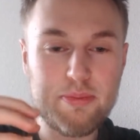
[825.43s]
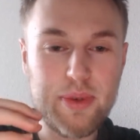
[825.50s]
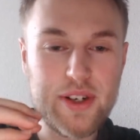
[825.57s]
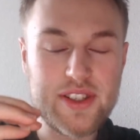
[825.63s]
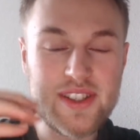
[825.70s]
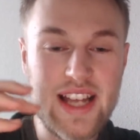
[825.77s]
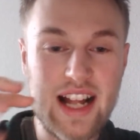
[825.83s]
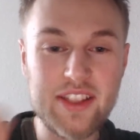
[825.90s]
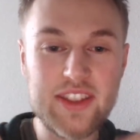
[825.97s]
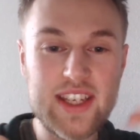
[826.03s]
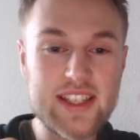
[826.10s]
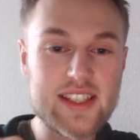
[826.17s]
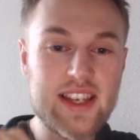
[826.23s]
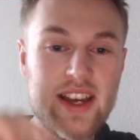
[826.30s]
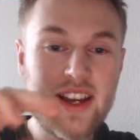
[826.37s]

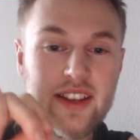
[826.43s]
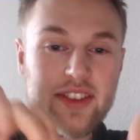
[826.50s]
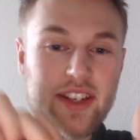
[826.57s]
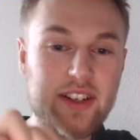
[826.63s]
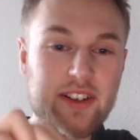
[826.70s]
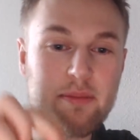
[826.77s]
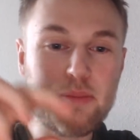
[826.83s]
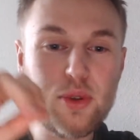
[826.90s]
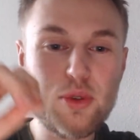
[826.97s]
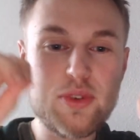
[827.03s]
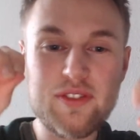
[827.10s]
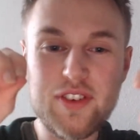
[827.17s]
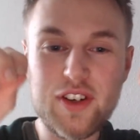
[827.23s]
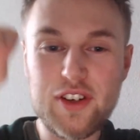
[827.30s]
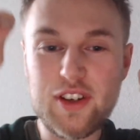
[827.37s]
personalities they're
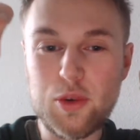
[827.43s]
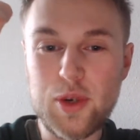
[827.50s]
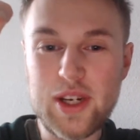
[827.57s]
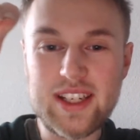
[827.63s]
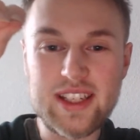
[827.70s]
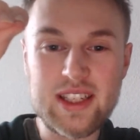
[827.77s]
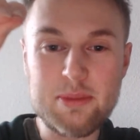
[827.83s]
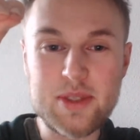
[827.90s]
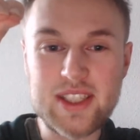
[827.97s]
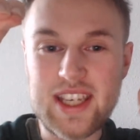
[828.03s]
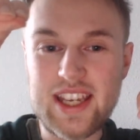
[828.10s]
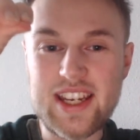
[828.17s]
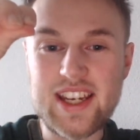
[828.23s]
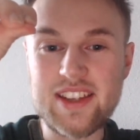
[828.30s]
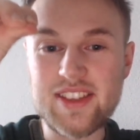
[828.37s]
improving very quick in the
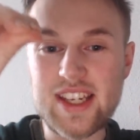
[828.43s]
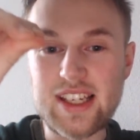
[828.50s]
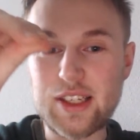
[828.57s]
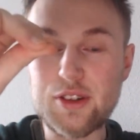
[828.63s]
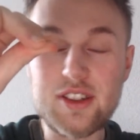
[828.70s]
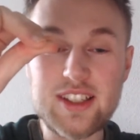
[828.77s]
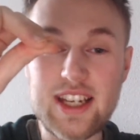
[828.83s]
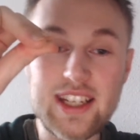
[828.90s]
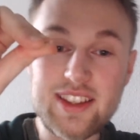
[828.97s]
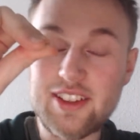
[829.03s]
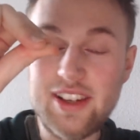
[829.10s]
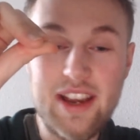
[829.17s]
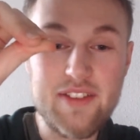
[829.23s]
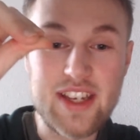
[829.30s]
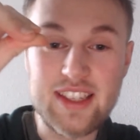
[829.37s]
beginning and they look like
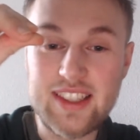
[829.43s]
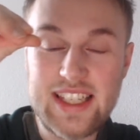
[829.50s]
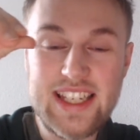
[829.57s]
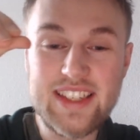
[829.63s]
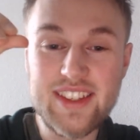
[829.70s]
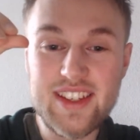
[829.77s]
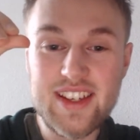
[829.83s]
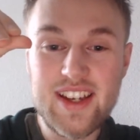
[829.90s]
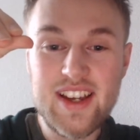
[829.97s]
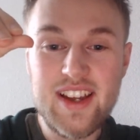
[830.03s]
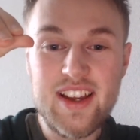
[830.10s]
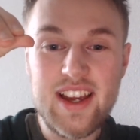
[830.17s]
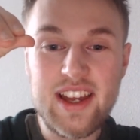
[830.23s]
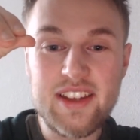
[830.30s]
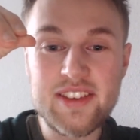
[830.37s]
they're having a lead
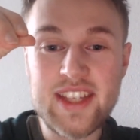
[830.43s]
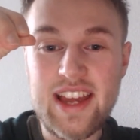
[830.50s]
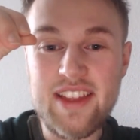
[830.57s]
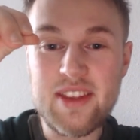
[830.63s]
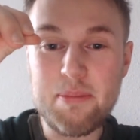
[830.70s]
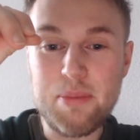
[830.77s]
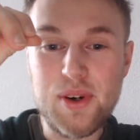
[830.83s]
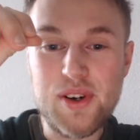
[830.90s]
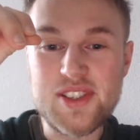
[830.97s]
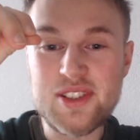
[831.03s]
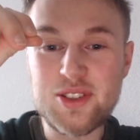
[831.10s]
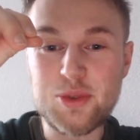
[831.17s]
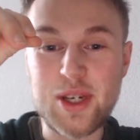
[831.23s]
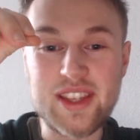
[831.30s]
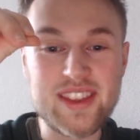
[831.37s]
and then the
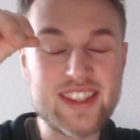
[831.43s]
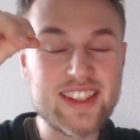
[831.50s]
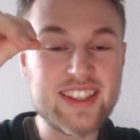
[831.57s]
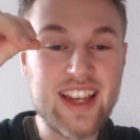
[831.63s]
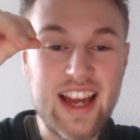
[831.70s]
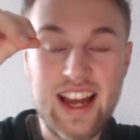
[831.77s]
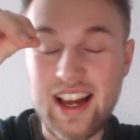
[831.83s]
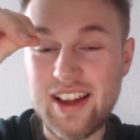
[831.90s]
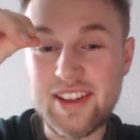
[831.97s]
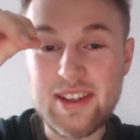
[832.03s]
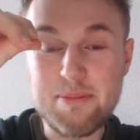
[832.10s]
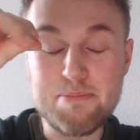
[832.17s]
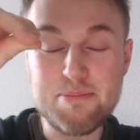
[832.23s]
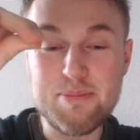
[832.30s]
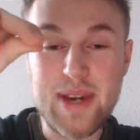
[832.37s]
person with uh,
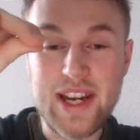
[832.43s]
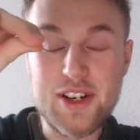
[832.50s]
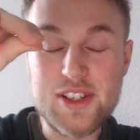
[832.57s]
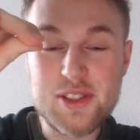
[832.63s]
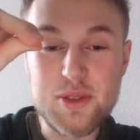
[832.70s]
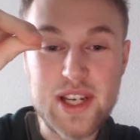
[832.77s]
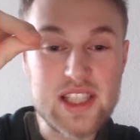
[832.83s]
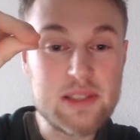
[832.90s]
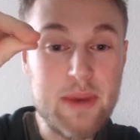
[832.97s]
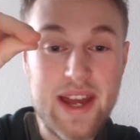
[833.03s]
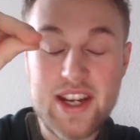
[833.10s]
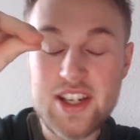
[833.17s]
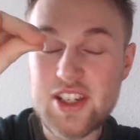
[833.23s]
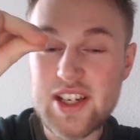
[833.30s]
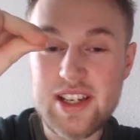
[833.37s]
the better stress
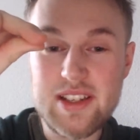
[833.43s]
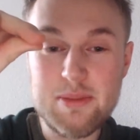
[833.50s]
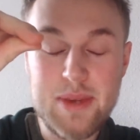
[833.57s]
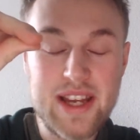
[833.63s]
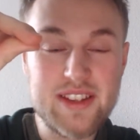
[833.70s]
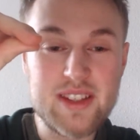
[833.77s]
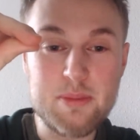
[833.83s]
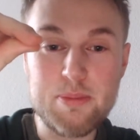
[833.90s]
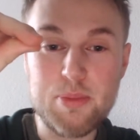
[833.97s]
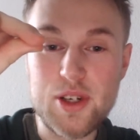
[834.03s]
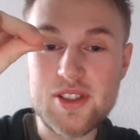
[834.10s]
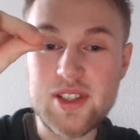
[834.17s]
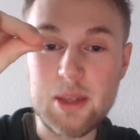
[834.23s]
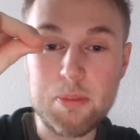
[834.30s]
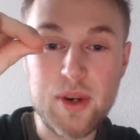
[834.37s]
management the
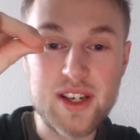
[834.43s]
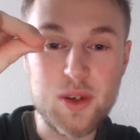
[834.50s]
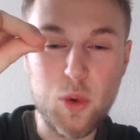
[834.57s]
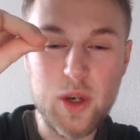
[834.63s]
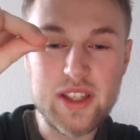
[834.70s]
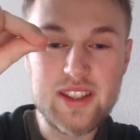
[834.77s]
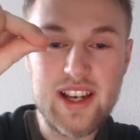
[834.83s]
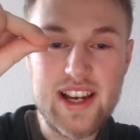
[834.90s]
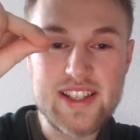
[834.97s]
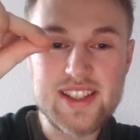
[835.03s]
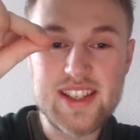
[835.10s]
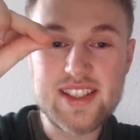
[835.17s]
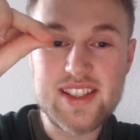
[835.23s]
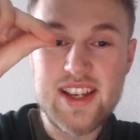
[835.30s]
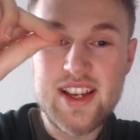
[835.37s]
person that
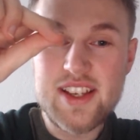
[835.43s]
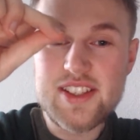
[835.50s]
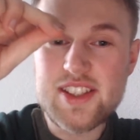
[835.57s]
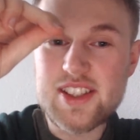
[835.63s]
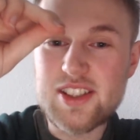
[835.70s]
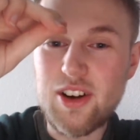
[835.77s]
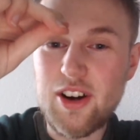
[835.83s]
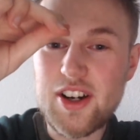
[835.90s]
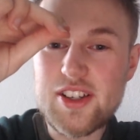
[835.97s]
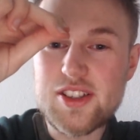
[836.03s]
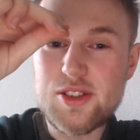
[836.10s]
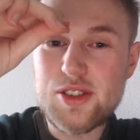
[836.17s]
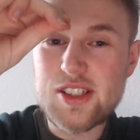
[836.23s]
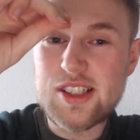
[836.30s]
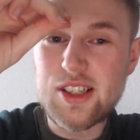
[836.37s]
prioritizes starts
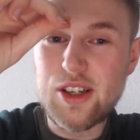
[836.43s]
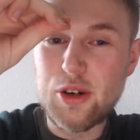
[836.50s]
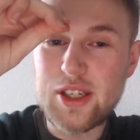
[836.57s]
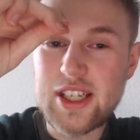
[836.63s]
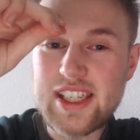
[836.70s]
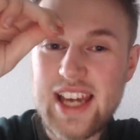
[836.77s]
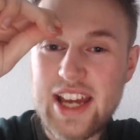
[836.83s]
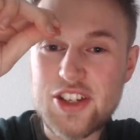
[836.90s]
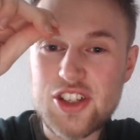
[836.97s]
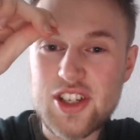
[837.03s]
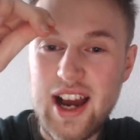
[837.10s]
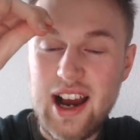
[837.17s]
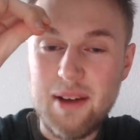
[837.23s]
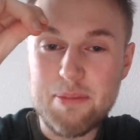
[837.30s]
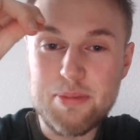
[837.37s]
to slowly catch
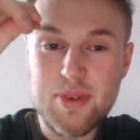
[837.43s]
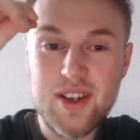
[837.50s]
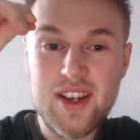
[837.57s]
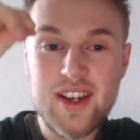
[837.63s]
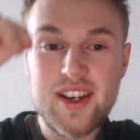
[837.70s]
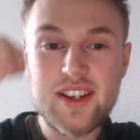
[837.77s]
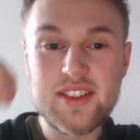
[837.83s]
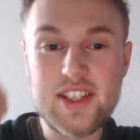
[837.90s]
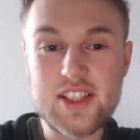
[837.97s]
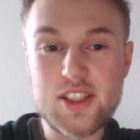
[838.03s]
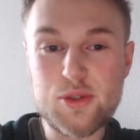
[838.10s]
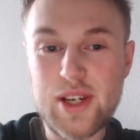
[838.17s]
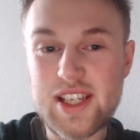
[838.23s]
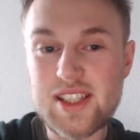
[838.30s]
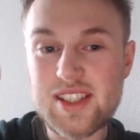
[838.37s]
up the
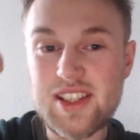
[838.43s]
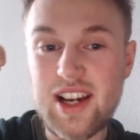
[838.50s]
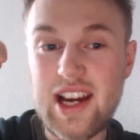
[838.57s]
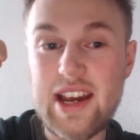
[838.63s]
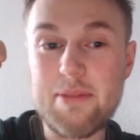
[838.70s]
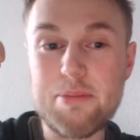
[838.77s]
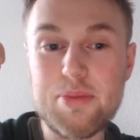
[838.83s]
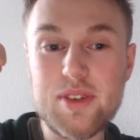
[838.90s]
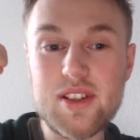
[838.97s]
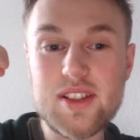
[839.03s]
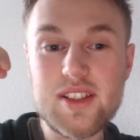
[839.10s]
stress type